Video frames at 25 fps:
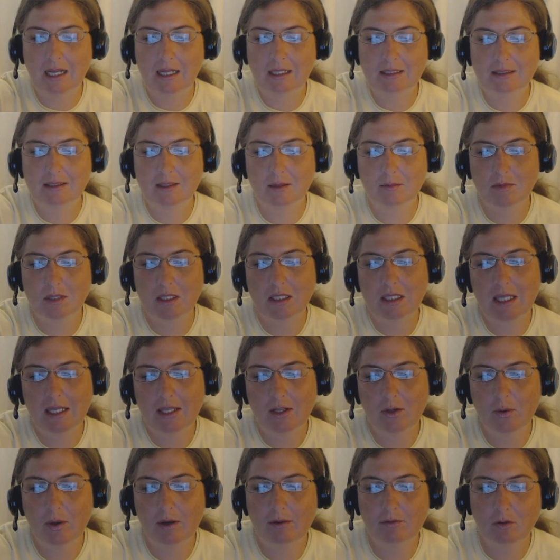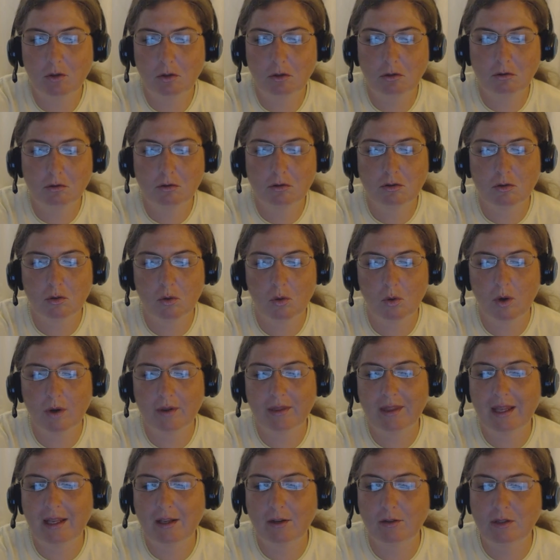not something that you have earned
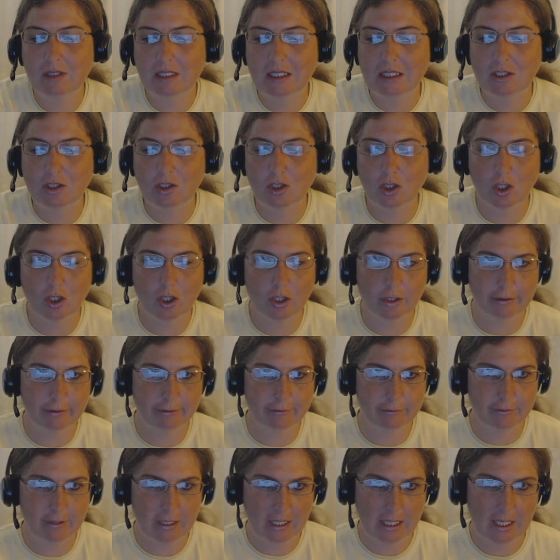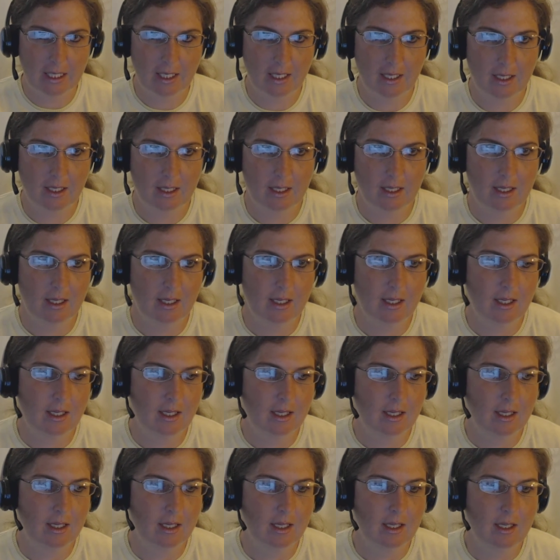or that you deserve.
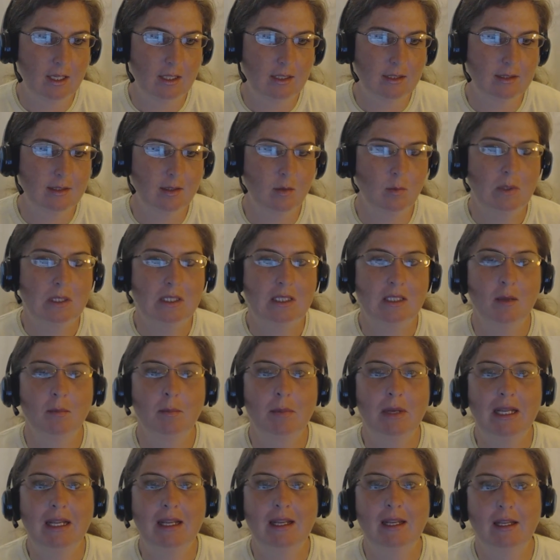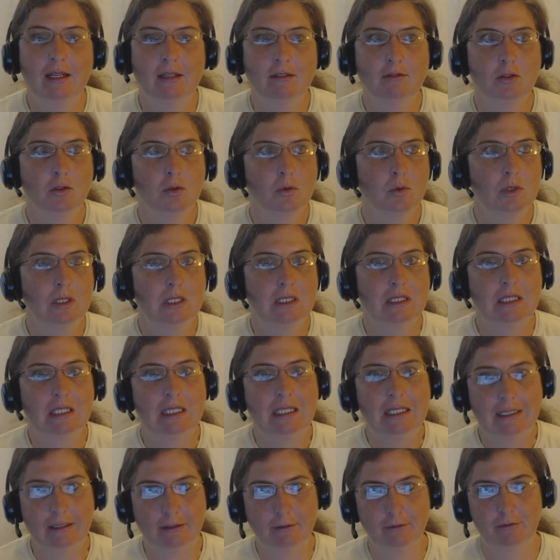So when somebody gives you this
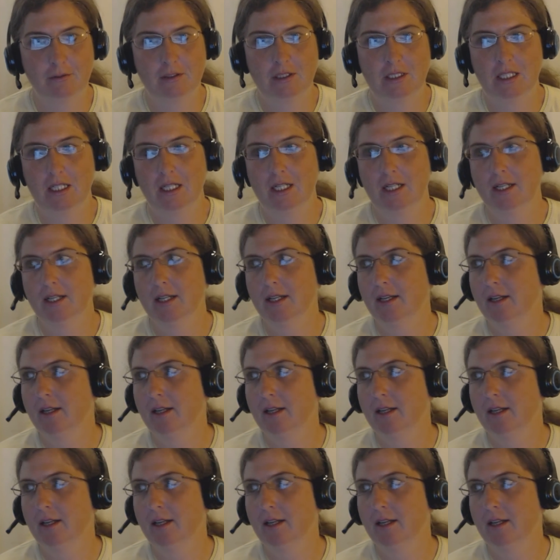gift,